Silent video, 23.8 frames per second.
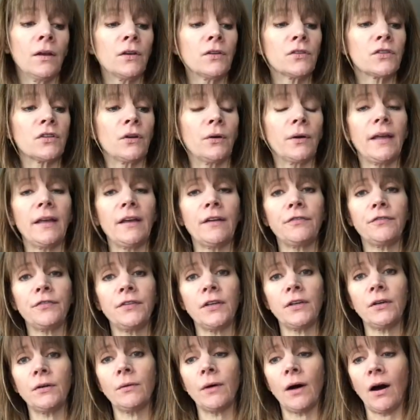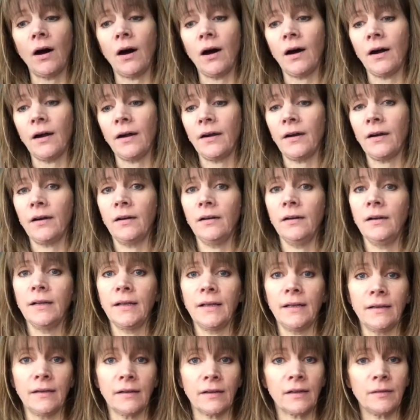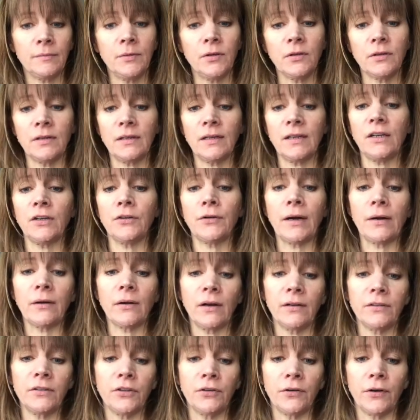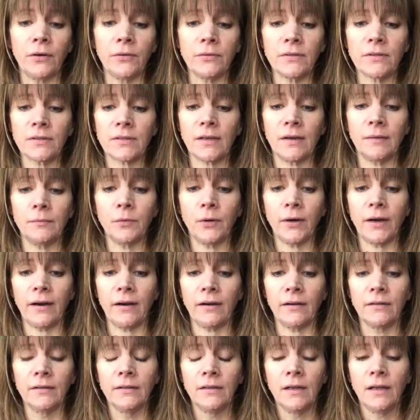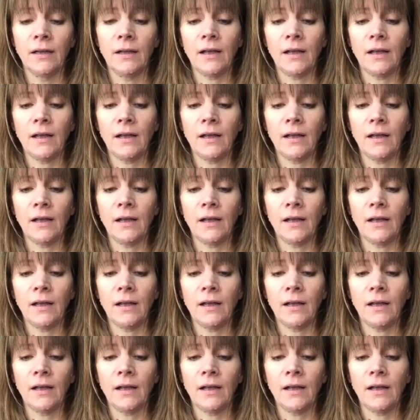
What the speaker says: So if you are in a community, you're out on your own somewhere,